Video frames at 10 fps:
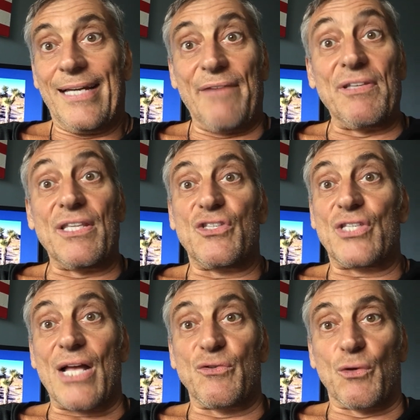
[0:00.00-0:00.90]
even the
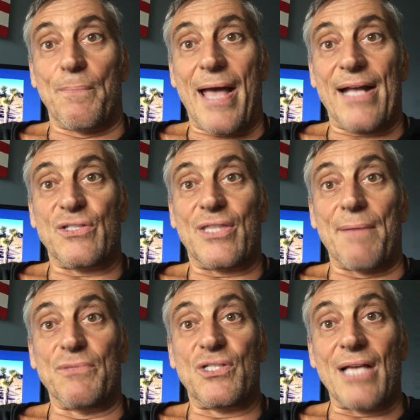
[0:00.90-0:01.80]
central banks
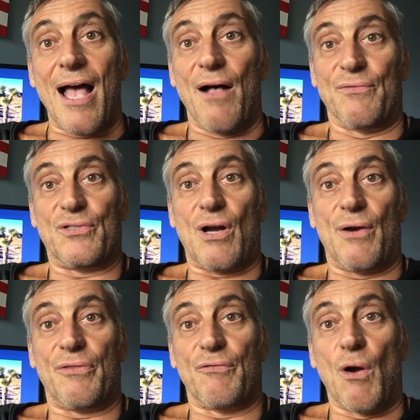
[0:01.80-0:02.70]
themselves
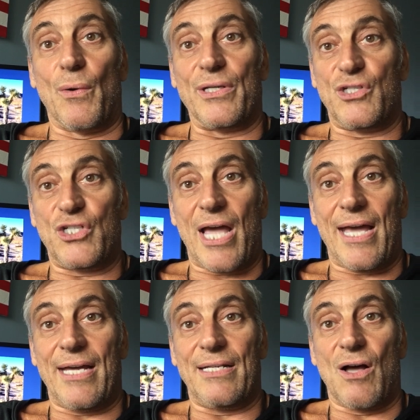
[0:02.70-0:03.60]
are throwing
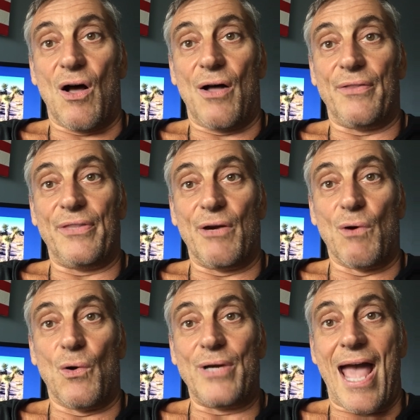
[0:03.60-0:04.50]
shade on their
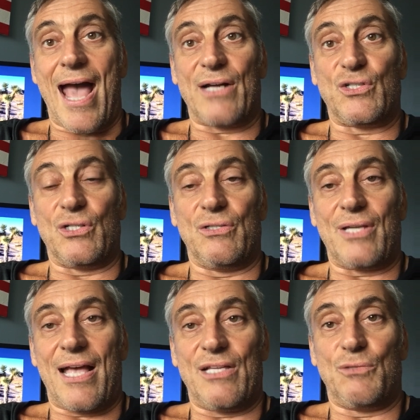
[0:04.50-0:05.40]
own actions
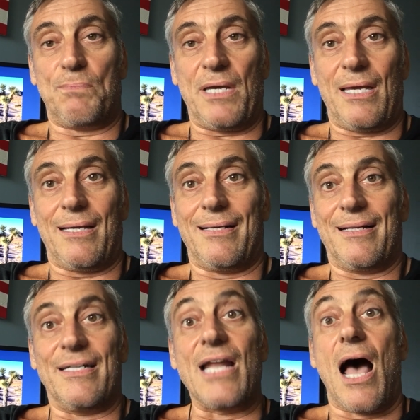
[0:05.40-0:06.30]
as being
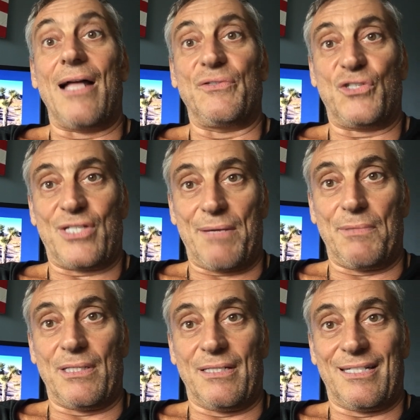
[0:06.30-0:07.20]

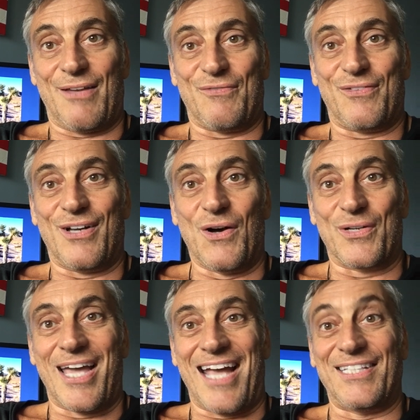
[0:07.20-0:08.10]
non-stimulative,
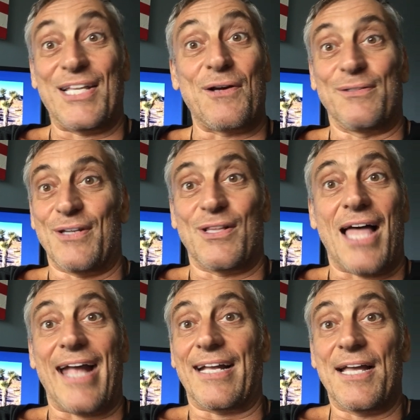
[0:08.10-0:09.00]
okay? They're
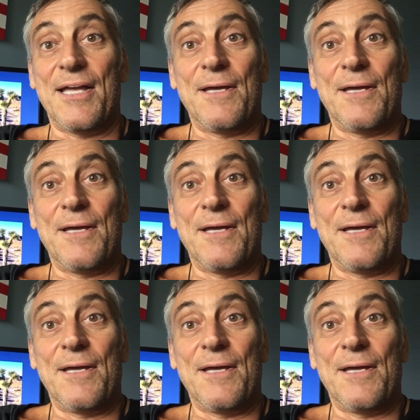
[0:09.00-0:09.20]
like